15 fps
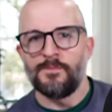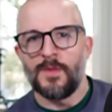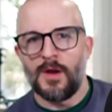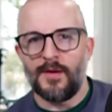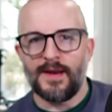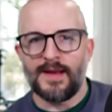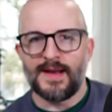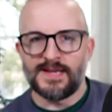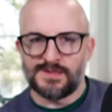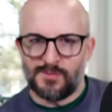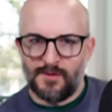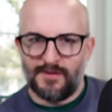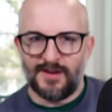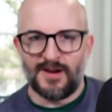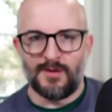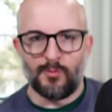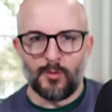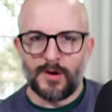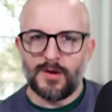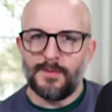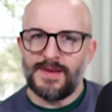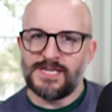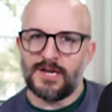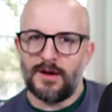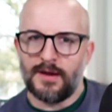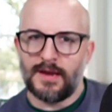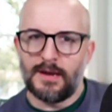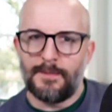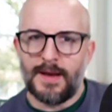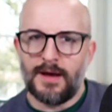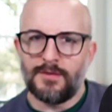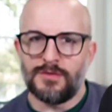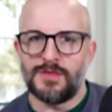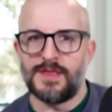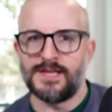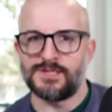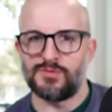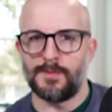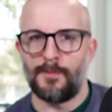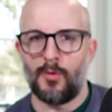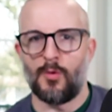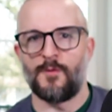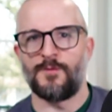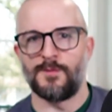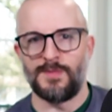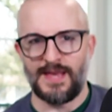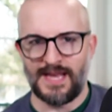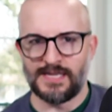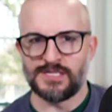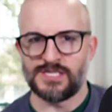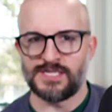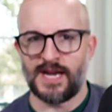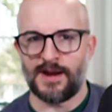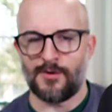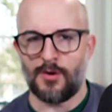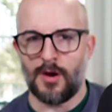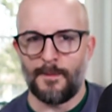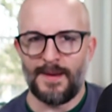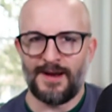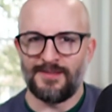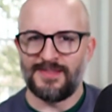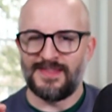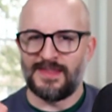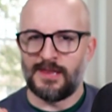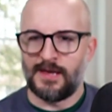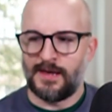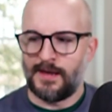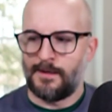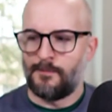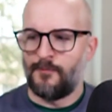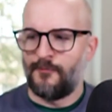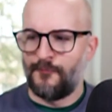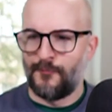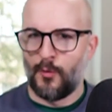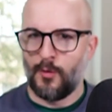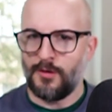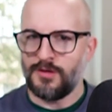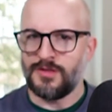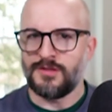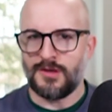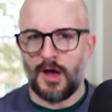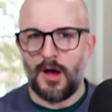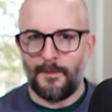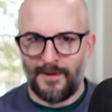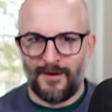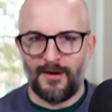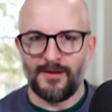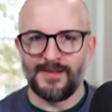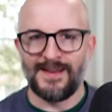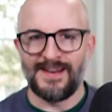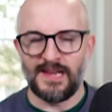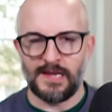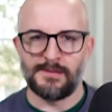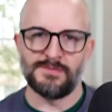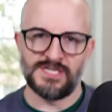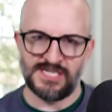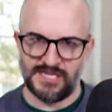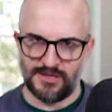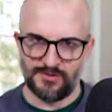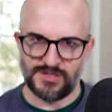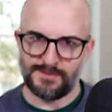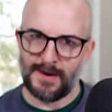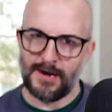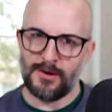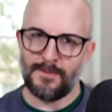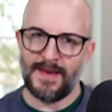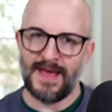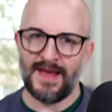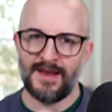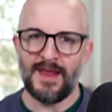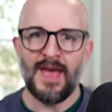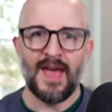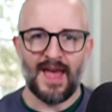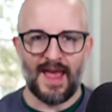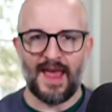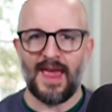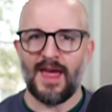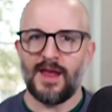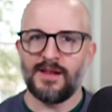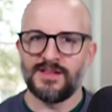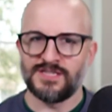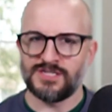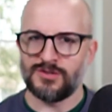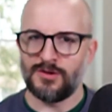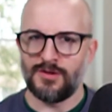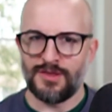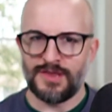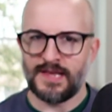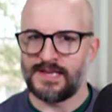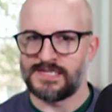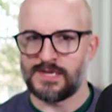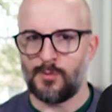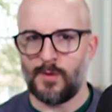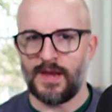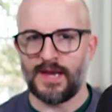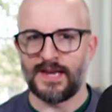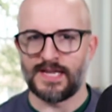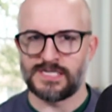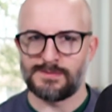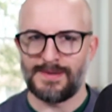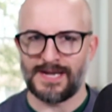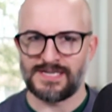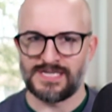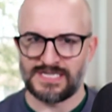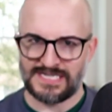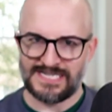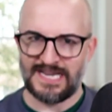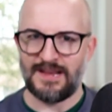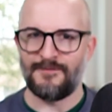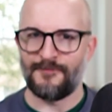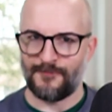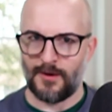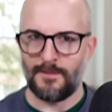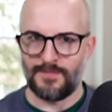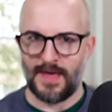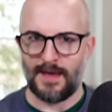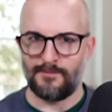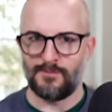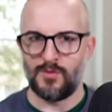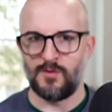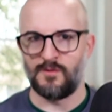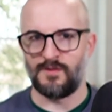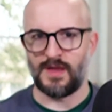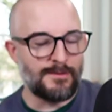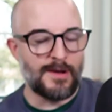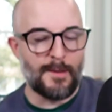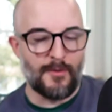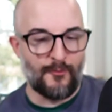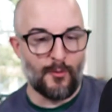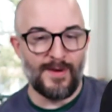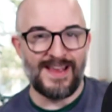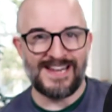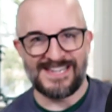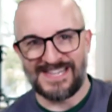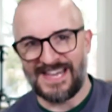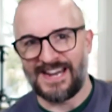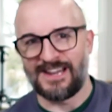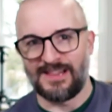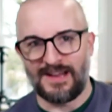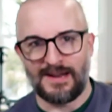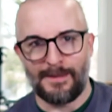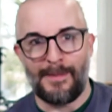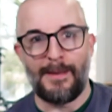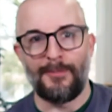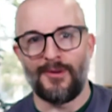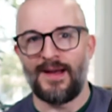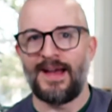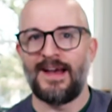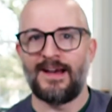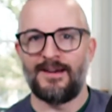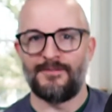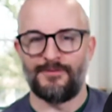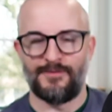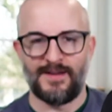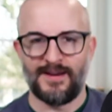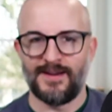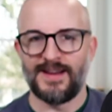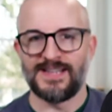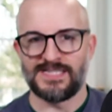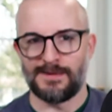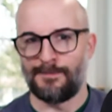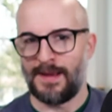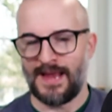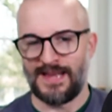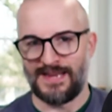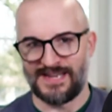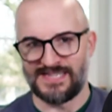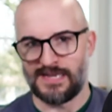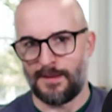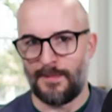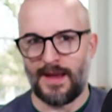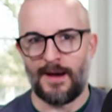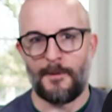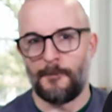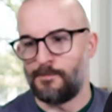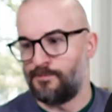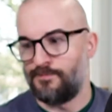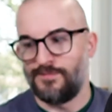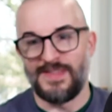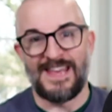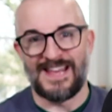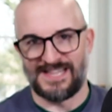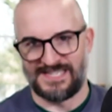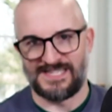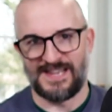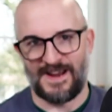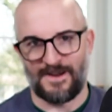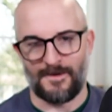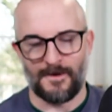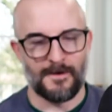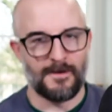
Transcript: Alright guys, moving on. We're going to be talking about this report from the Insider about the 4th Tom Holland MCU Spider-Man and certain things that we can expect to see from that movie. Now before we get into that, a lot of people have various opinions about the Insider.